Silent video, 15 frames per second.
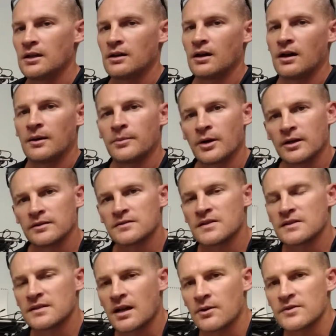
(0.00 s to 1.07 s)
but
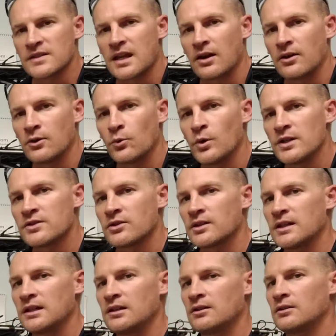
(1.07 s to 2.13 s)
since I was carrying winter
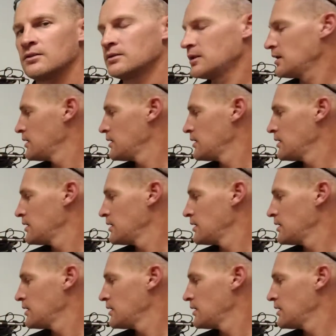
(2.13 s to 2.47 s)
gear,